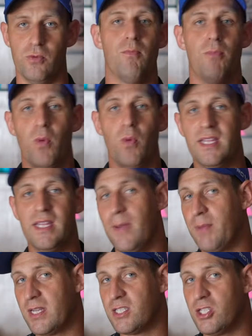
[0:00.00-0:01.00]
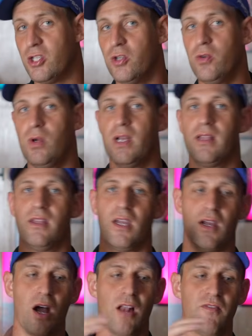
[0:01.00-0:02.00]
But with the Epix 2, the
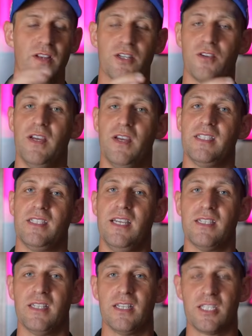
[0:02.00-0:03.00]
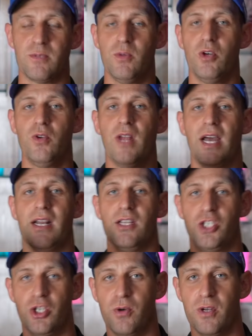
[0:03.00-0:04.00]
golf interface isn't as smooth and
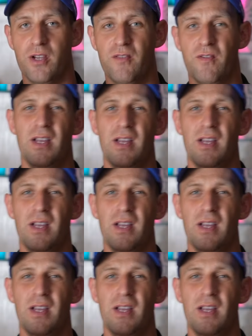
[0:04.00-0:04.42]
intuitive,